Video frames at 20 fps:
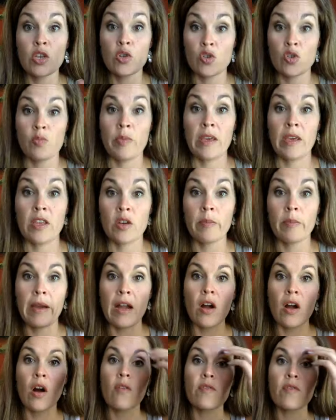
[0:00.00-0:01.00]
should be in your back
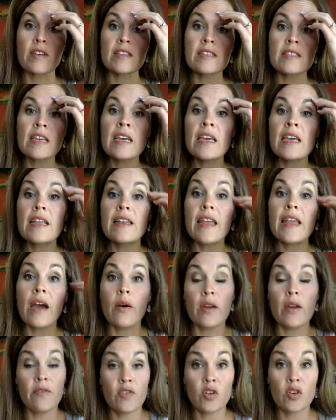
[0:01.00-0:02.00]
office. Now,
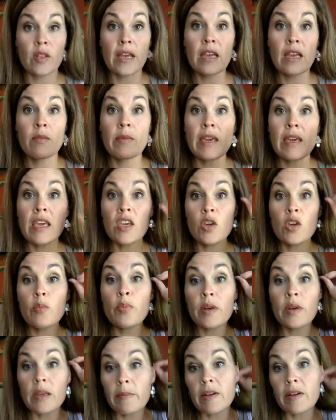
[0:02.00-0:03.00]
if you're like me, you
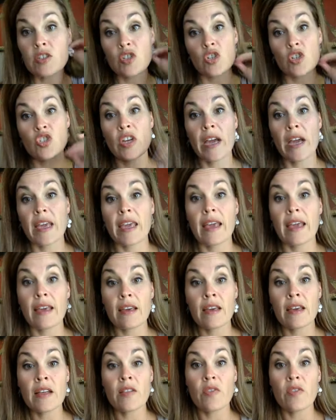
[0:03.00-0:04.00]
pretty much are checking
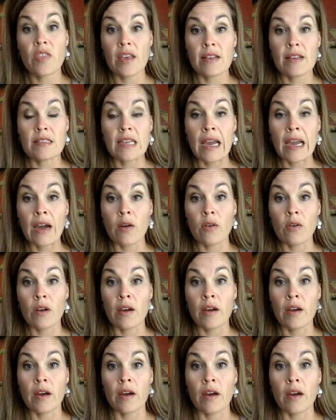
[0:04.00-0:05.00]
things out
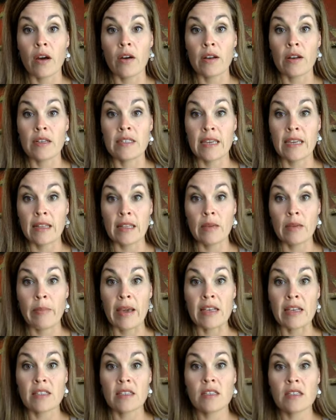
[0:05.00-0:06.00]
uh, on a daily
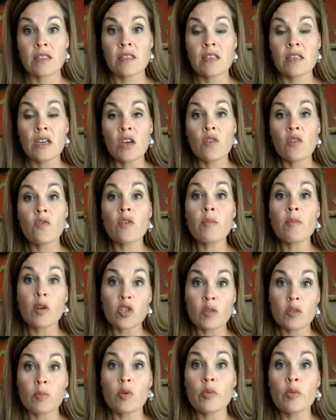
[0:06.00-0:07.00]
basis for
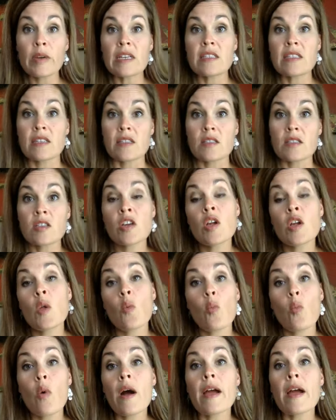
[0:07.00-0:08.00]
multiple reasons.
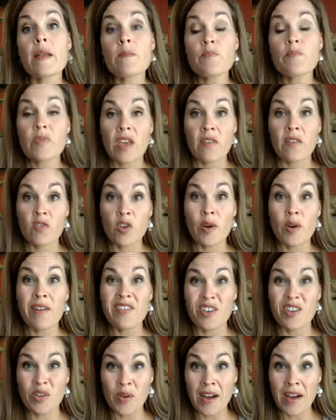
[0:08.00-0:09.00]
One, if you have a
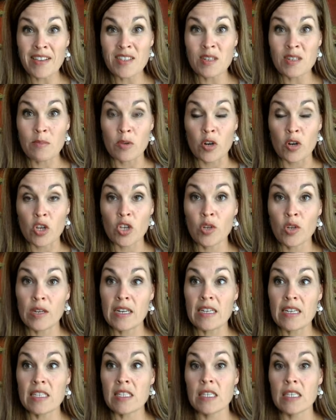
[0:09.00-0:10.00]
new customer, you need
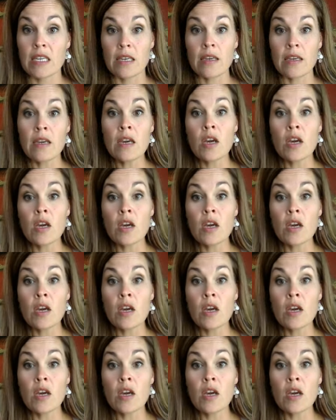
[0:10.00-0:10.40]
to see